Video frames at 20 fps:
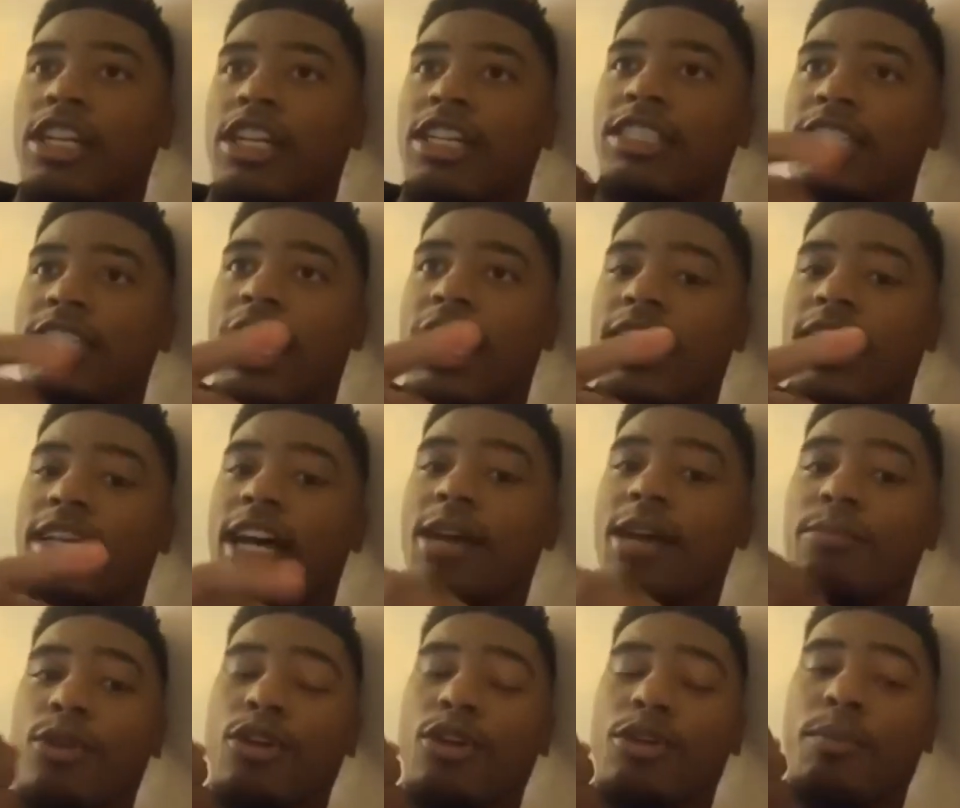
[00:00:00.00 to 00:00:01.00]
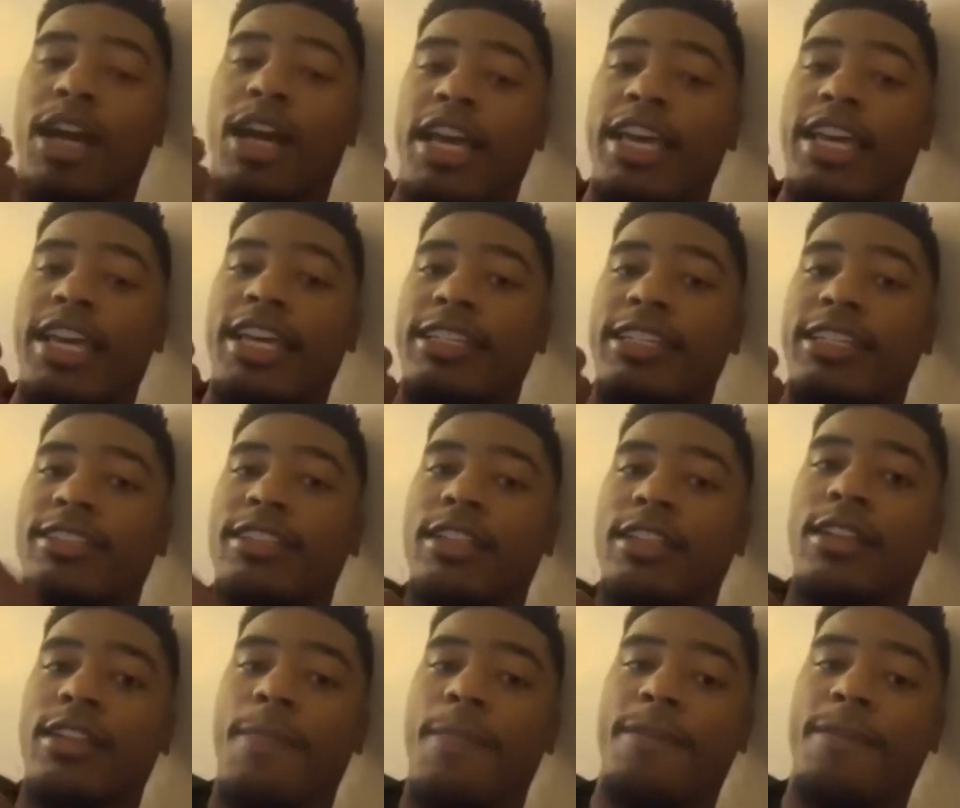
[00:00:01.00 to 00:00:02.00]
I broke my hand
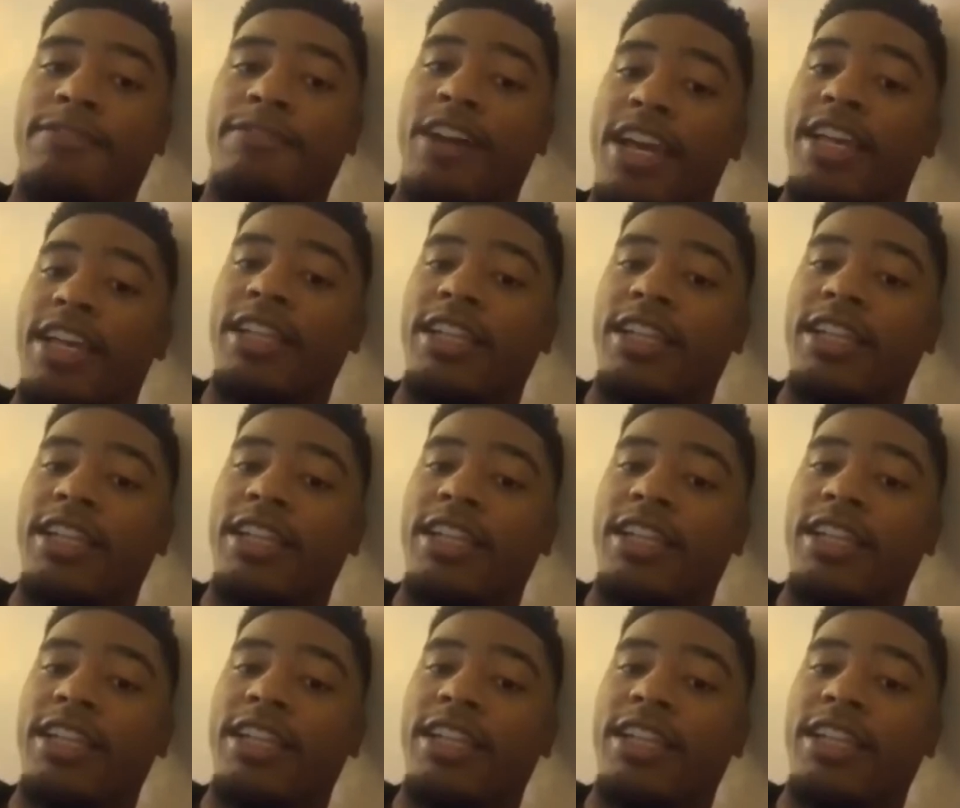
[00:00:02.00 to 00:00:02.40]
fighting.